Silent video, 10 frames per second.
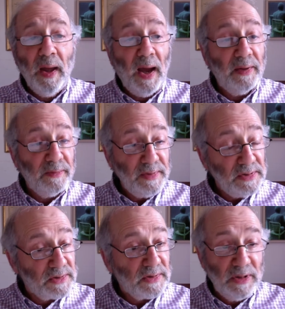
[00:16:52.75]
And
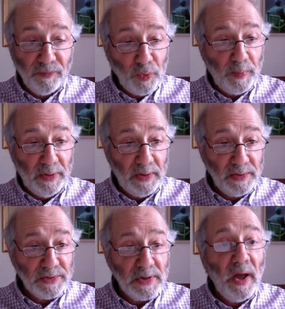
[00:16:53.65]
this, if you
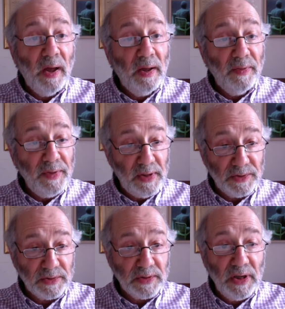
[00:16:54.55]
please,
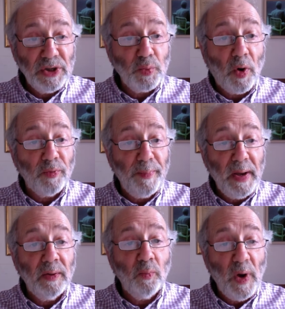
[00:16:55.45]
this is what
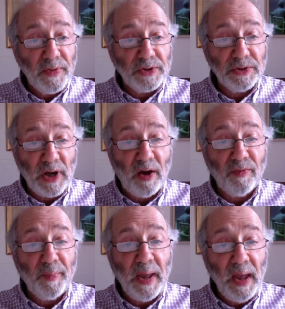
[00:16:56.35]
Ben
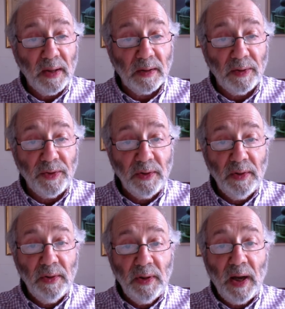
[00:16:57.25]
Weatherstaff beheld,
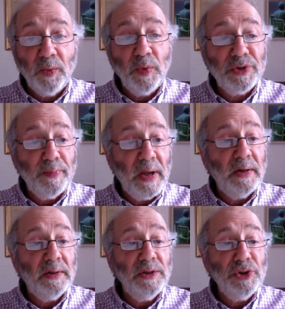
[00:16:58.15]
and which
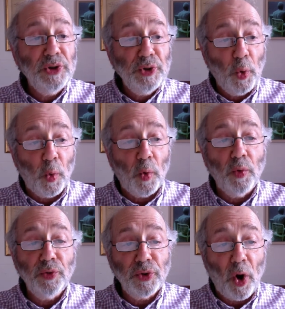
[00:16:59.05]
made his
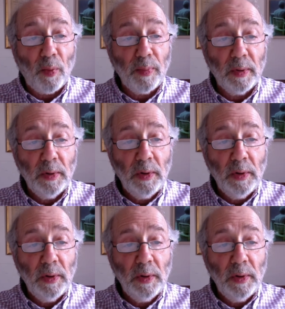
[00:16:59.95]
jaw drop.